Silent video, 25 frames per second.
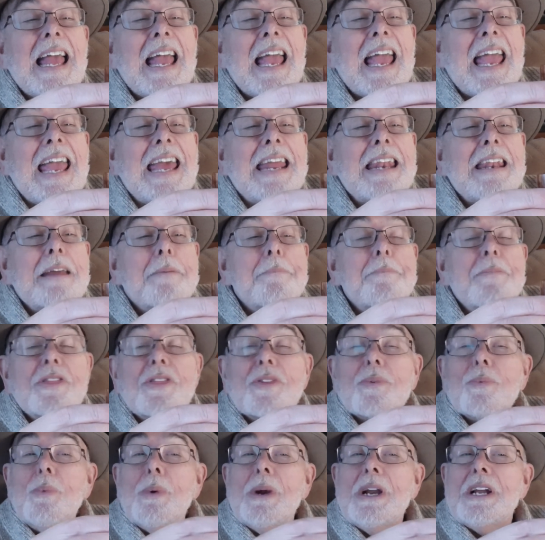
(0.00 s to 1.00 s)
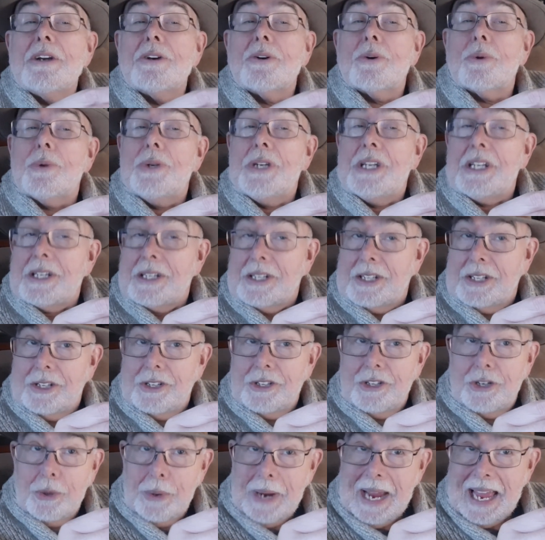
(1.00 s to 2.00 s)
and I'm thrilled
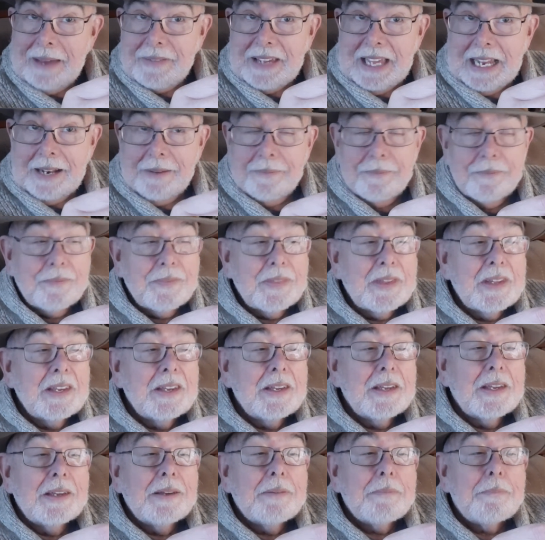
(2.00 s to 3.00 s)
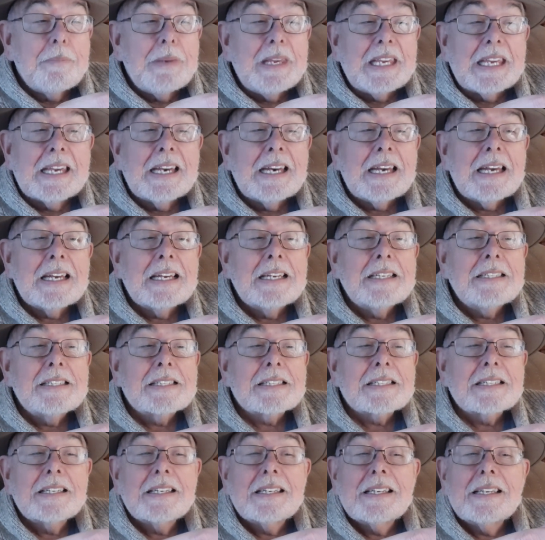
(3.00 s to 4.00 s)
to have it
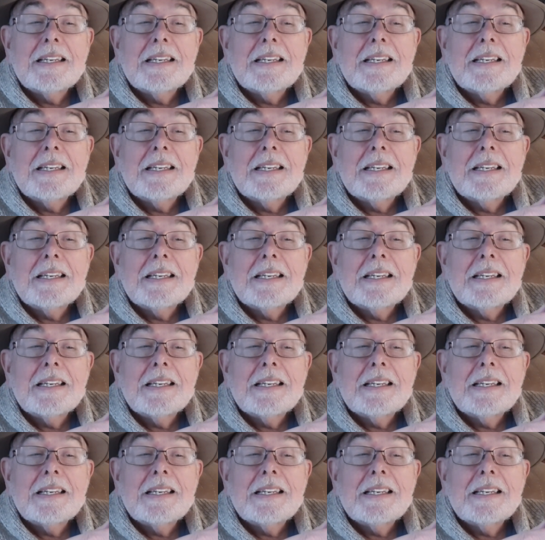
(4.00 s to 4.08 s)
because